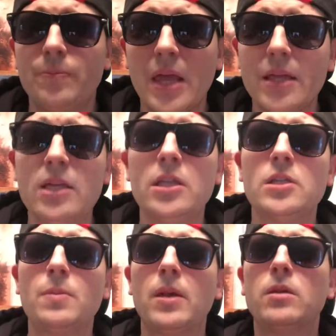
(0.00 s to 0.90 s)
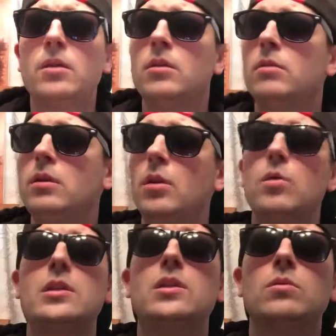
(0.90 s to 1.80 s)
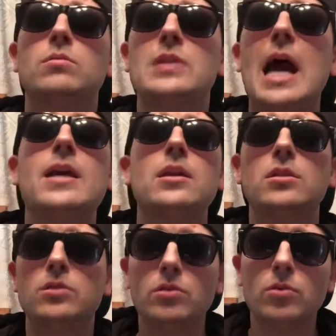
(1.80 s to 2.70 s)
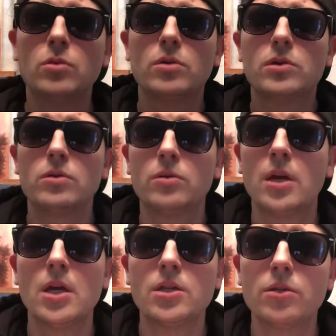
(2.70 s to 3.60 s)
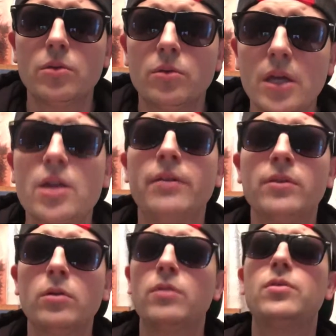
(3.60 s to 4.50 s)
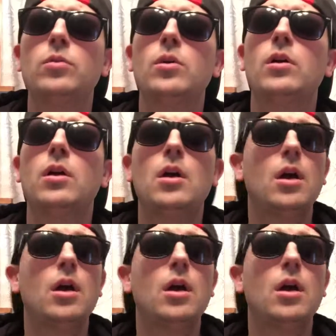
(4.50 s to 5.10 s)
that he's been, dying to interview, if you will.